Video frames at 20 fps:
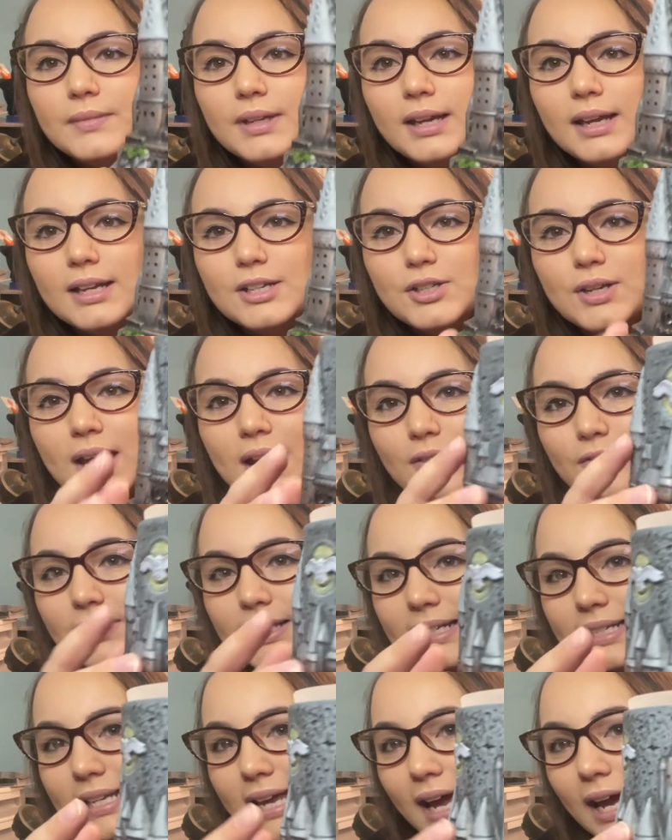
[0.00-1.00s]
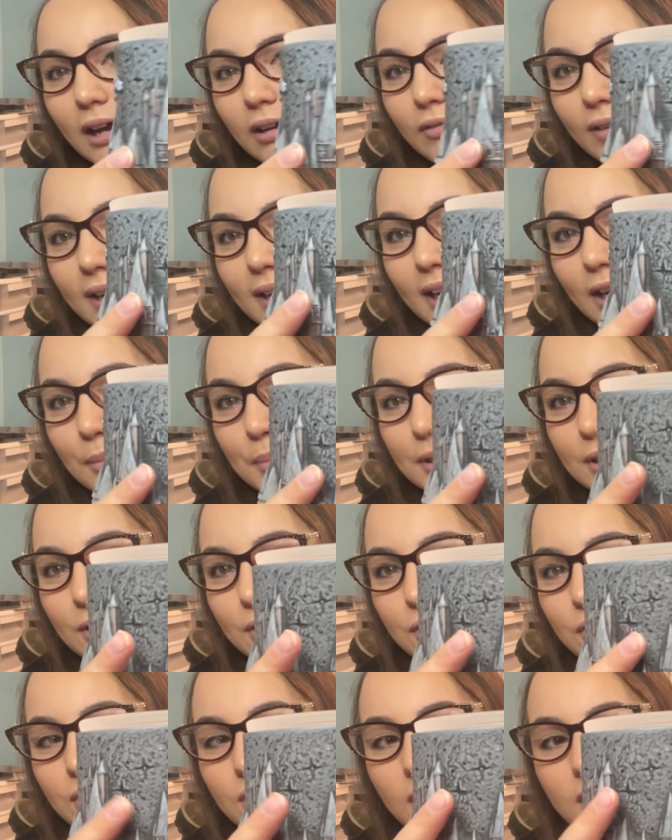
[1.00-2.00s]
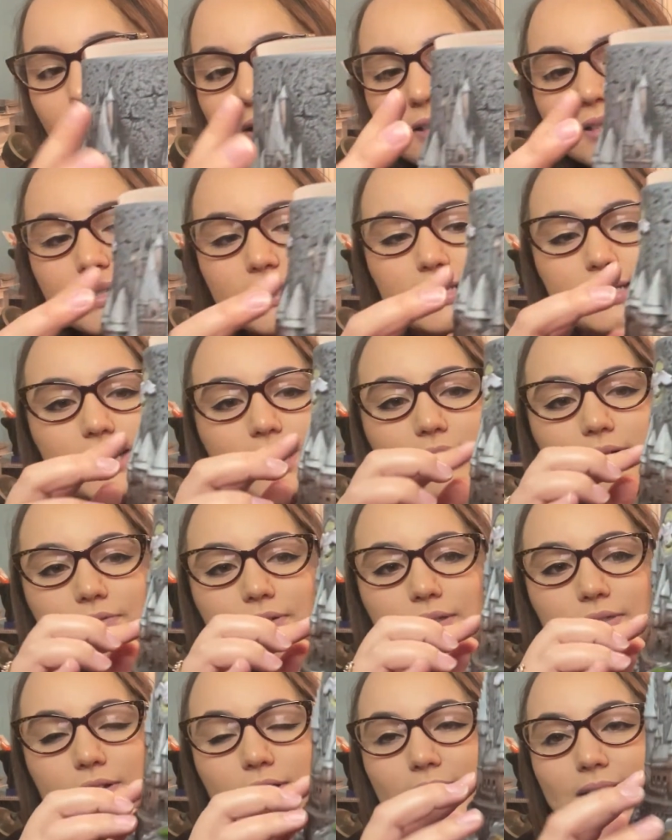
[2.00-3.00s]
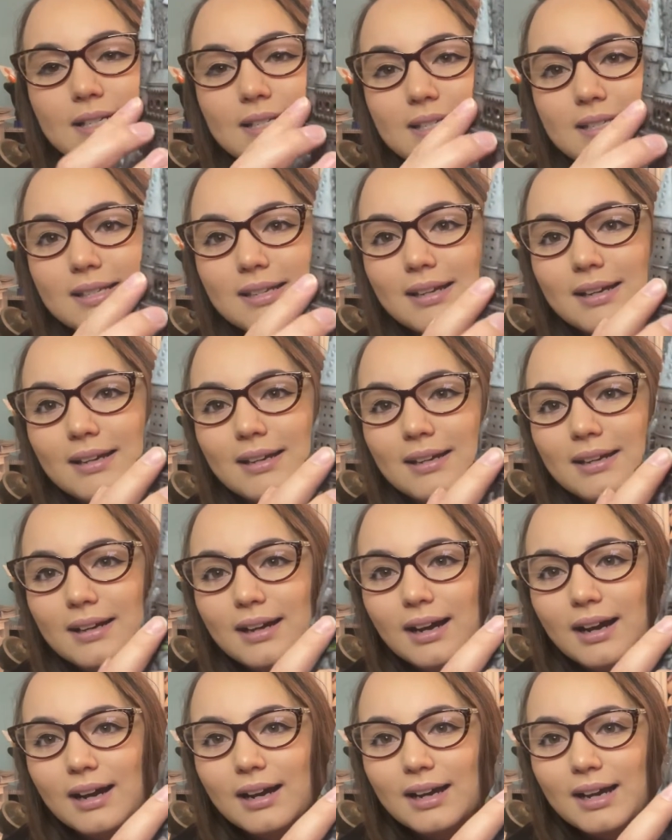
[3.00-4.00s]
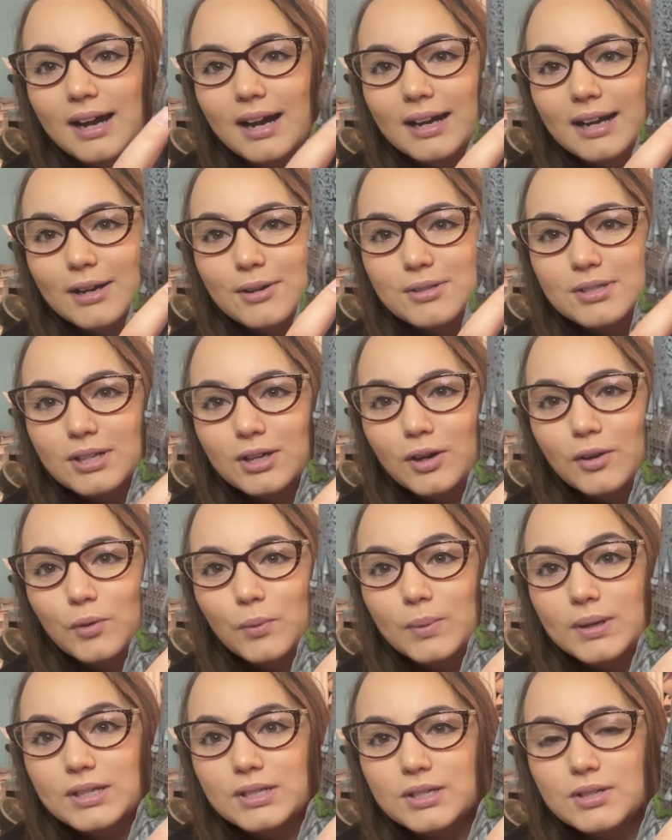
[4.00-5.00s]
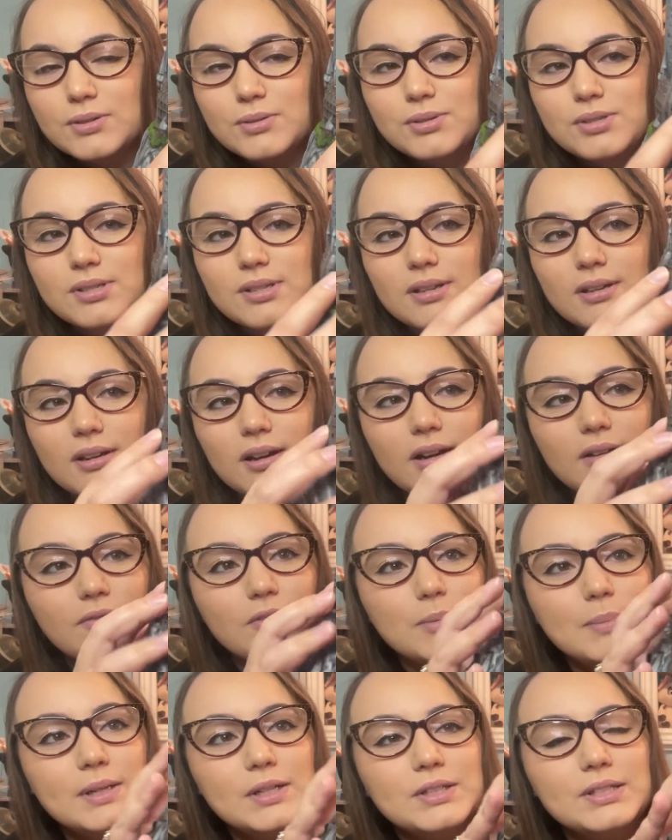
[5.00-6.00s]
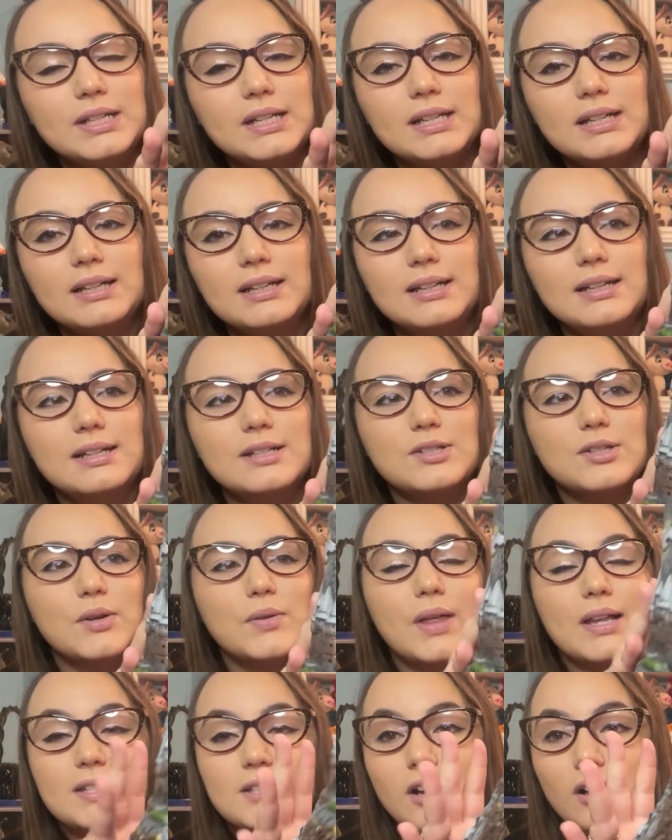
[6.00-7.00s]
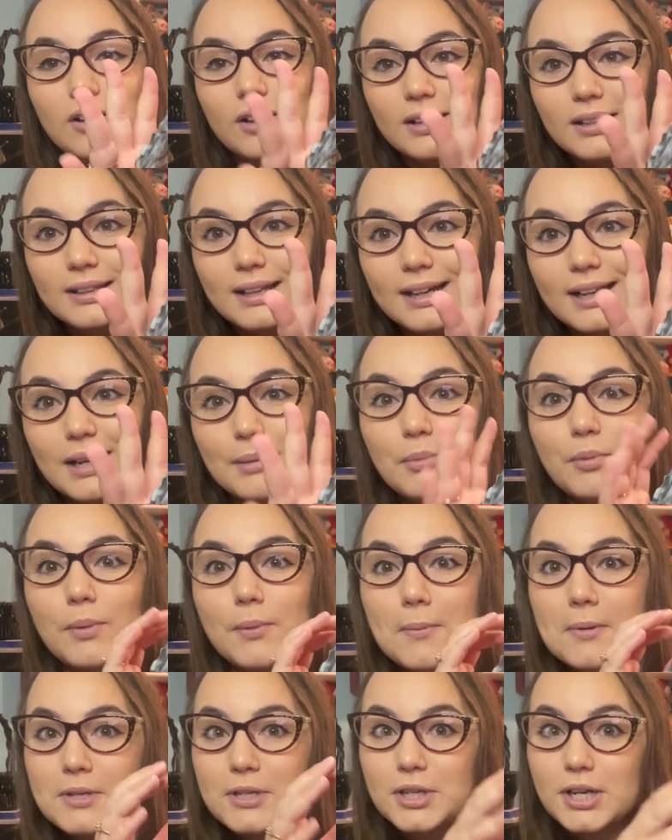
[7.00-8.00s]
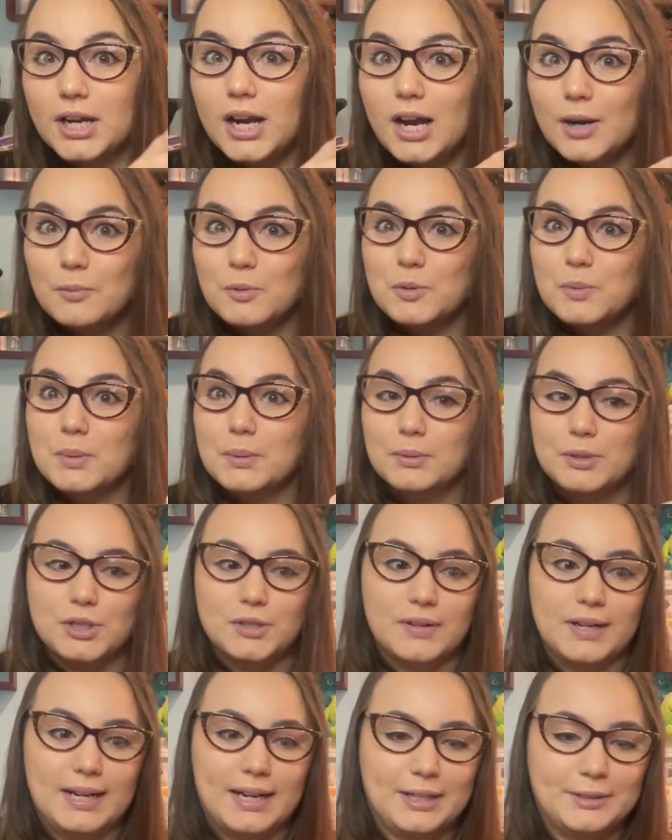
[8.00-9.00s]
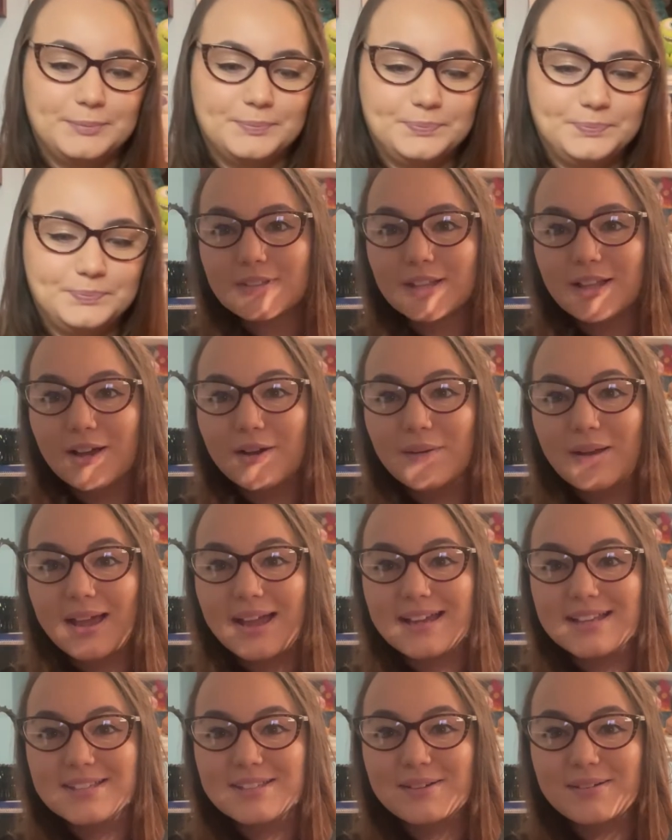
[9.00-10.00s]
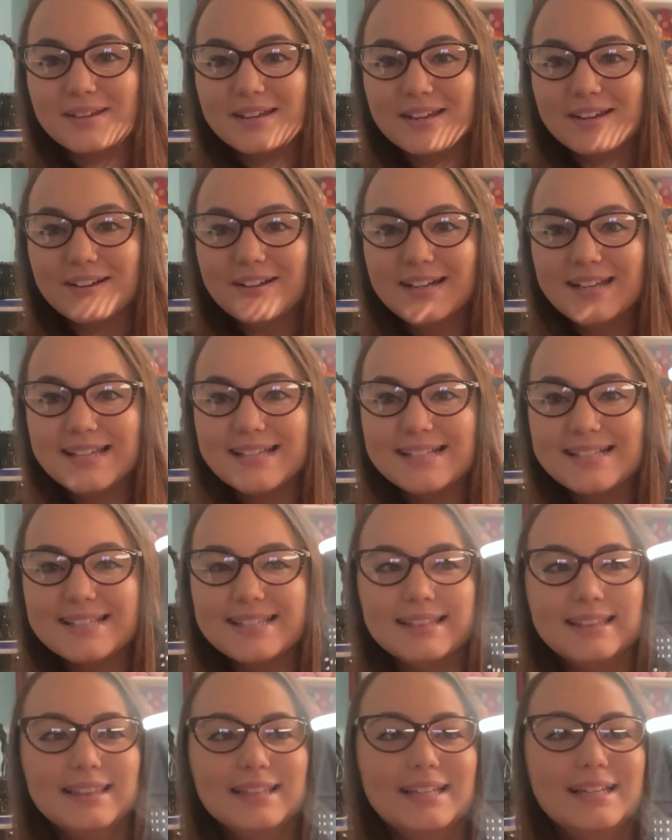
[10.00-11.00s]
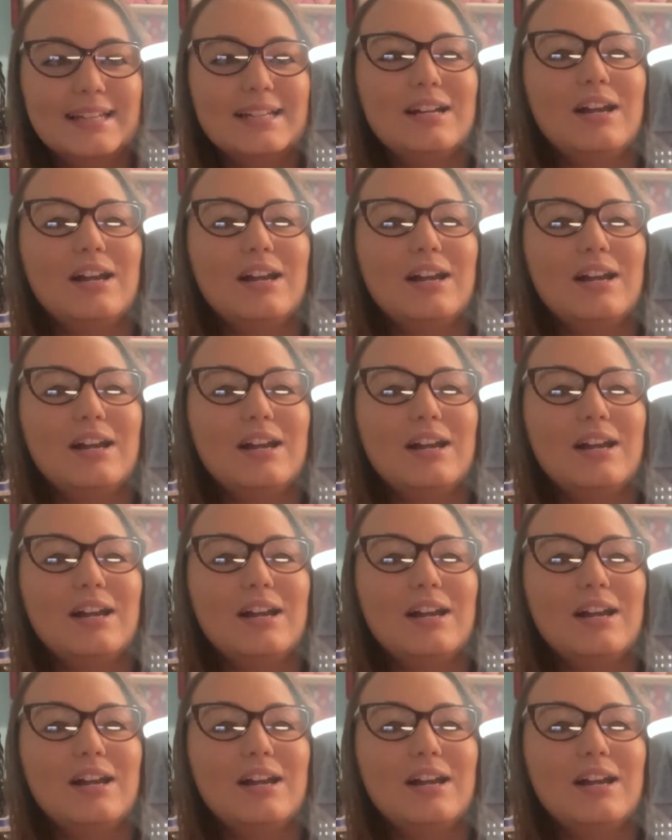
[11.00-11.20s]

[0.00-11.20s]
And you can't really tell right now, but there's stars and stuff, and there is uh, cutouts in all the windows of the building. So that's all gonna light up when we turn it on, which we will do right now. Okay, so here it is lit.